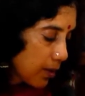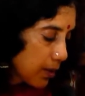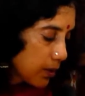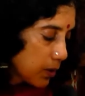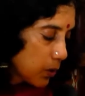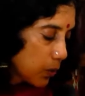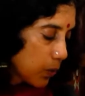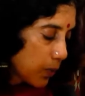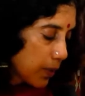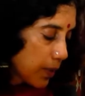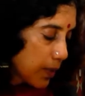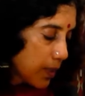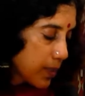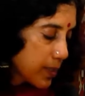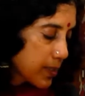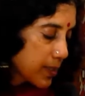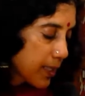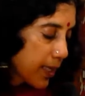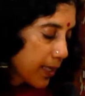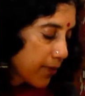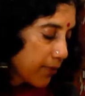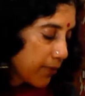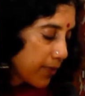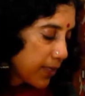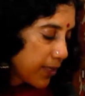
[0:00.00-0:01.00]
The words
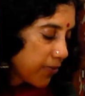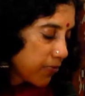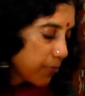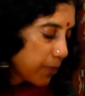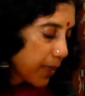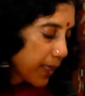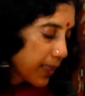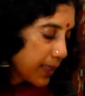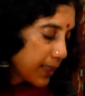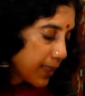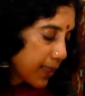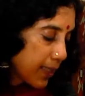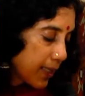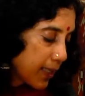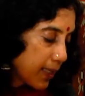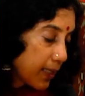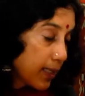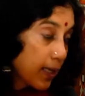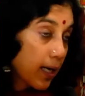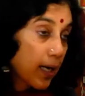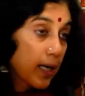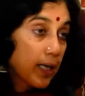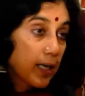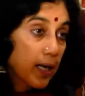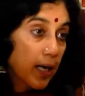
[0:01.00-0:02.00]
I weave by
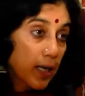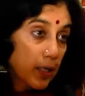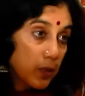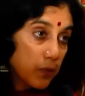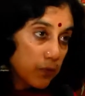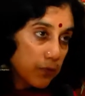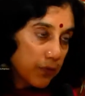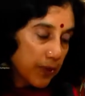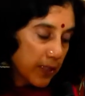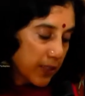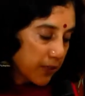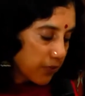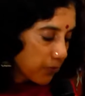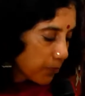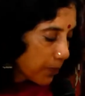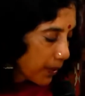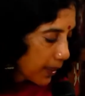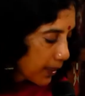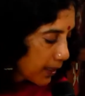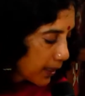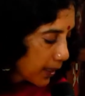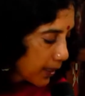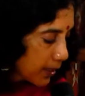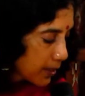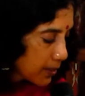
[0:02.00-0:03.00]
day, I unweave by
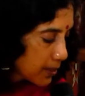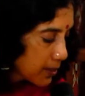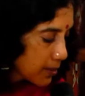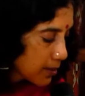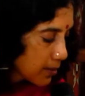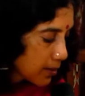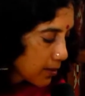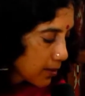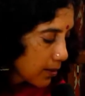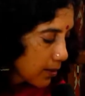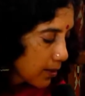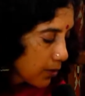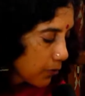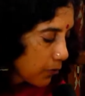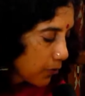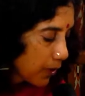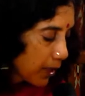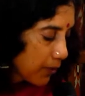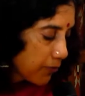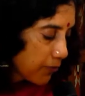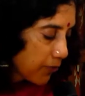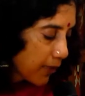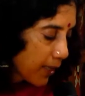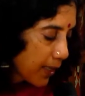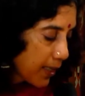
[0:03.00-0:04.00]
night, for
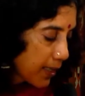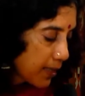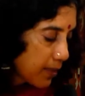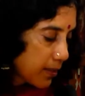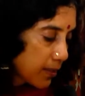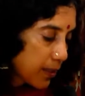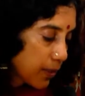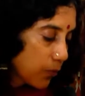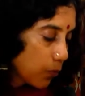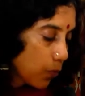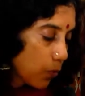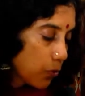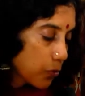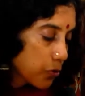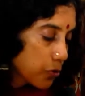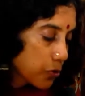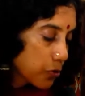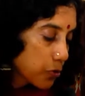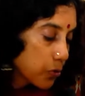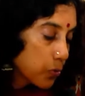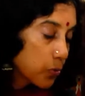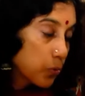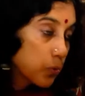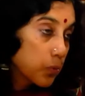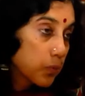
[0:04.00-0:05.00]
I find they won't
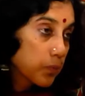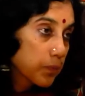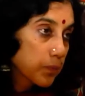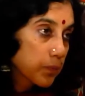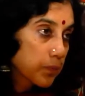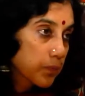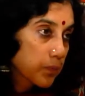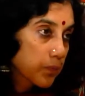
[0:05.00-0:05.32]
do.